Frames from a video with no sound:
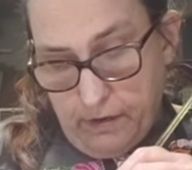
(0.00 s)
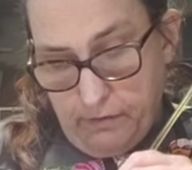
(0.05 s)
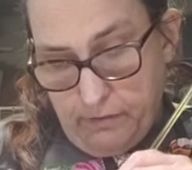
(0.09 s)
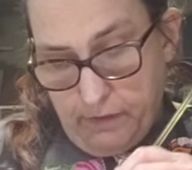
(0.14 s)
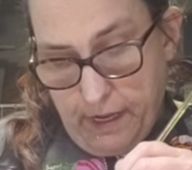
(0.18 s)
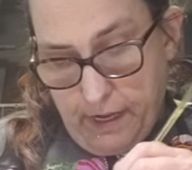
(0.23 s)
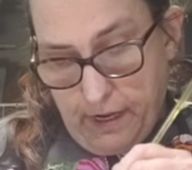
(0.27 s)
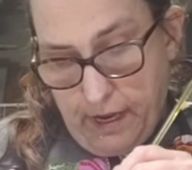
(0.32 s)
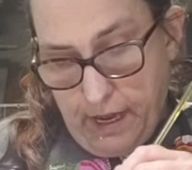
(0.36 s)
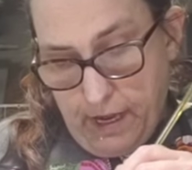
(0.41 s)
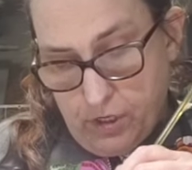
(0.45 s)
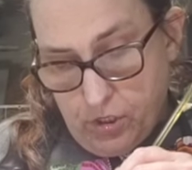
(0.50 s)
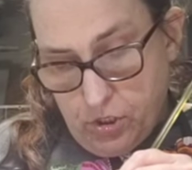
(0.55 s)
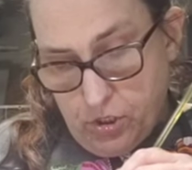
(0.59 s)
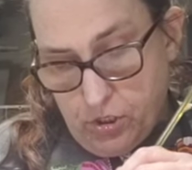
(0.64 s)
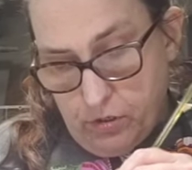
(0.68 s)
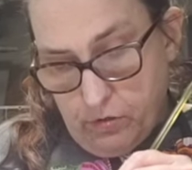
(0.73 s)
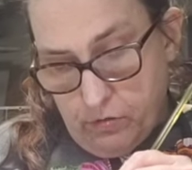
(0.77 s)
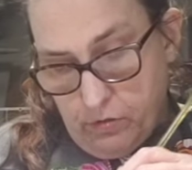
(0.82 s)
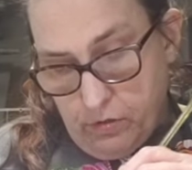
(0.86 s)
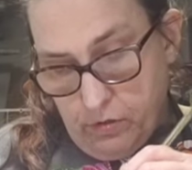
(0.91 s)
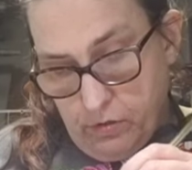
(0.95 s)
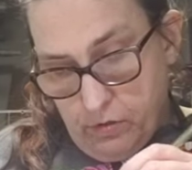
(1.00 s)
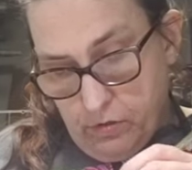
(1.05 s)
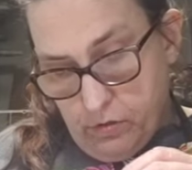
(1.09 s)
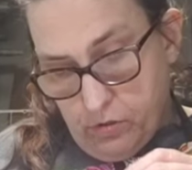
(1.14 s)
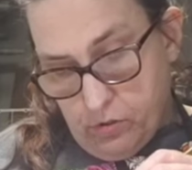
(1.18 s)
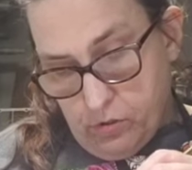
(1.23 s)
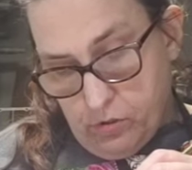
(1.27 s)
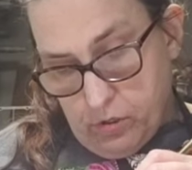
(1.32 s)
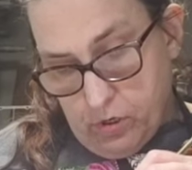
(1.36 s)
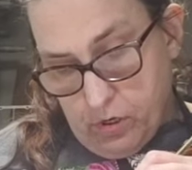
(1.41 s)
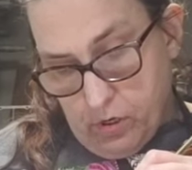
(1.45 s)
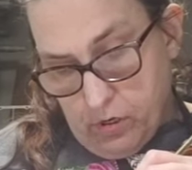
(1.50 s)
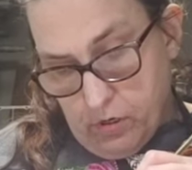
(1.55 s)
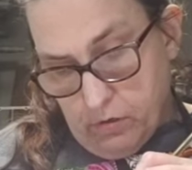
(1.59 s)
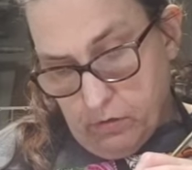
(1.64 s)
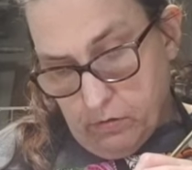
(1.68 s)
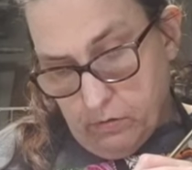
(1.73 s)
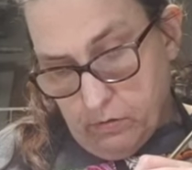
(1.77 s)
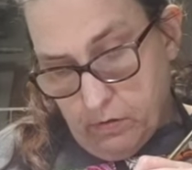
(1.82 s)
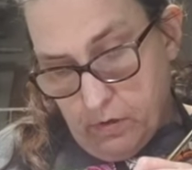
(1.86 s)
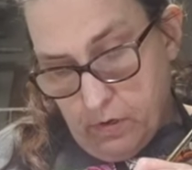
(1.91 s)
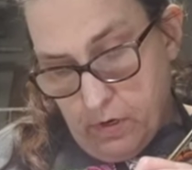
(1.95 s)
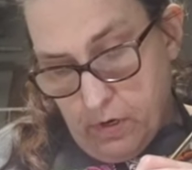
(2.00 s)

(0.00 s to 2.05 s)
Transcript: if they catch you. So,